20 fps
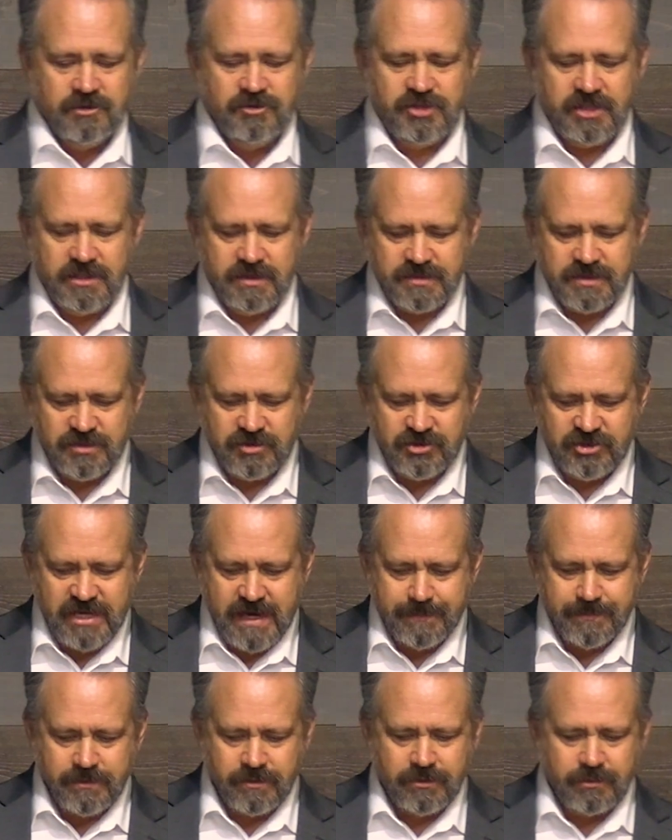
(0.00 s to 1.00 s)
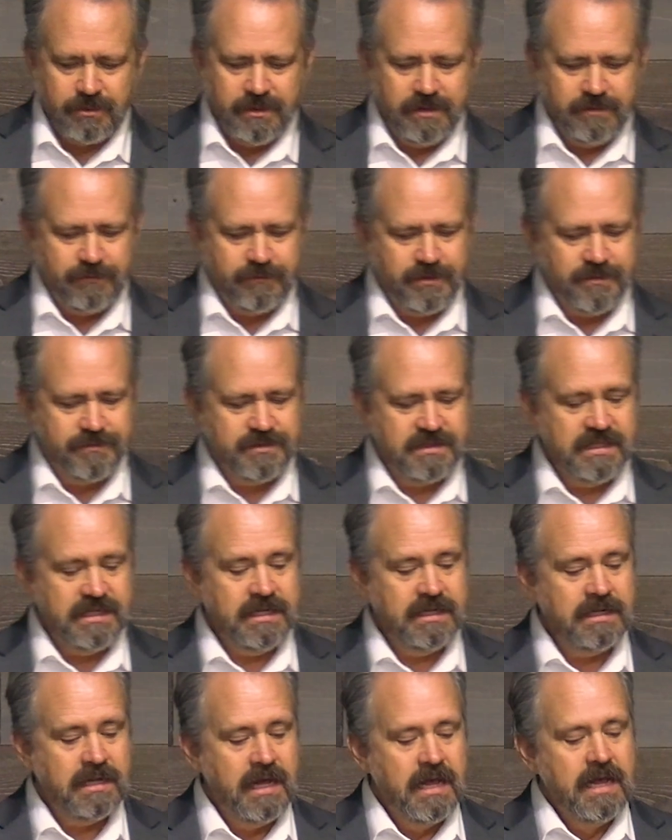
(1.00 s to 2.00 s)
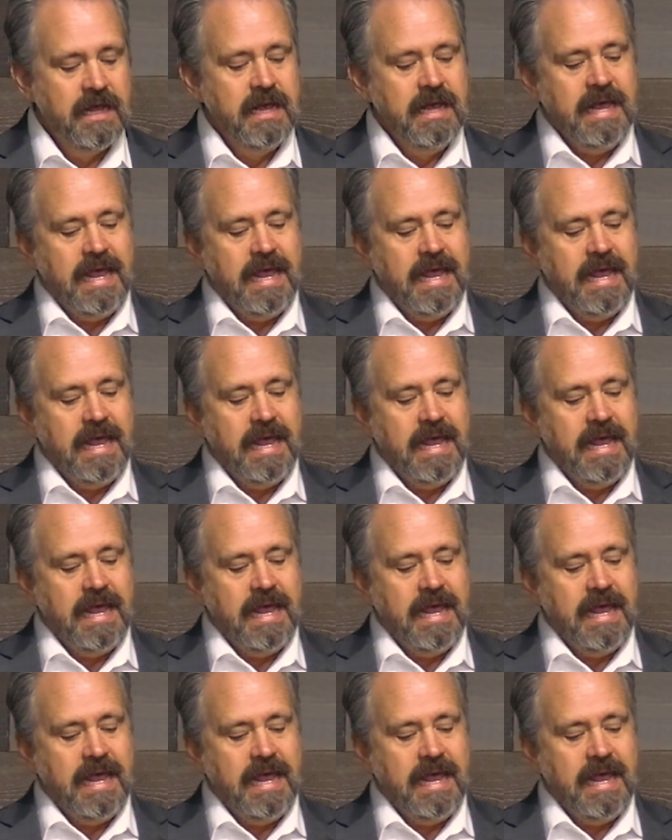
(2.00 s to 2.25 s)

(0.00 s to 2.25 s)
Genesis chapter 3 and 15,